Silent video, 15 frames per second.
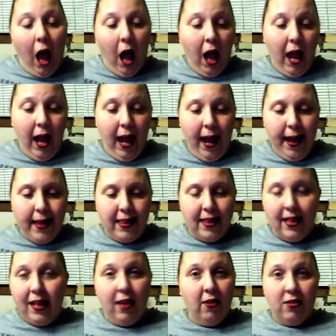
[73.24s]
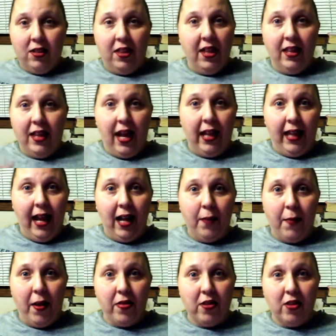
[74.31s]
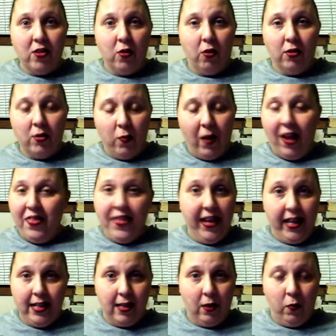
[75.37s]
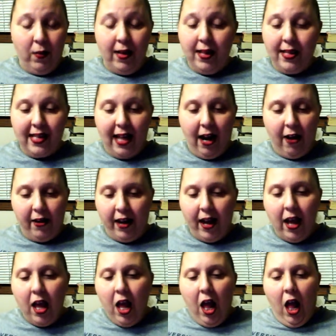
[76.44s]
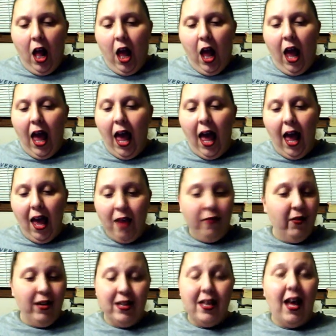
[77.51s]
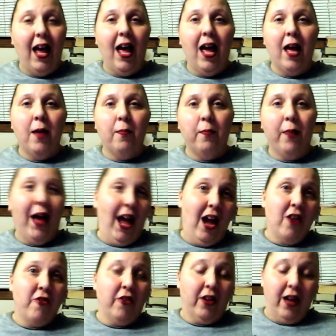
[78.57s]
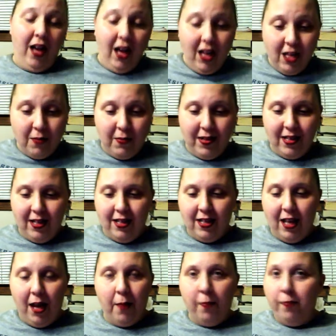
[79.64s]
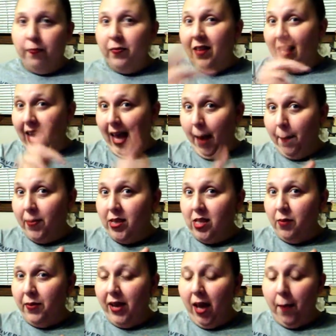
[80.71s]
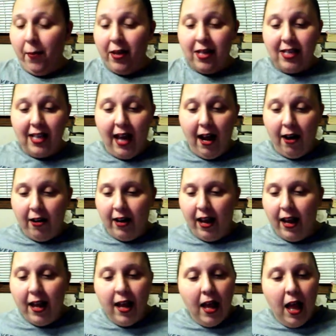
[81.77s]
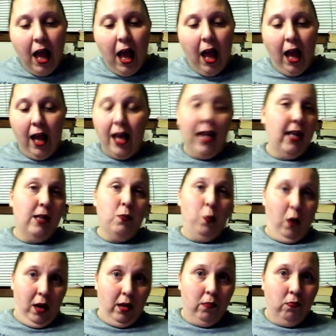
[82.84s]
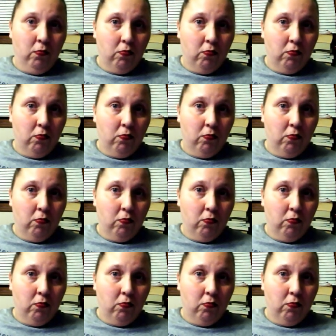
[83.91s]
and here's the thing that I like about this horse and why I think he's going to win on Saturday. Every time Patrick Husbands is up, he happens to be up on Saturday, he's won.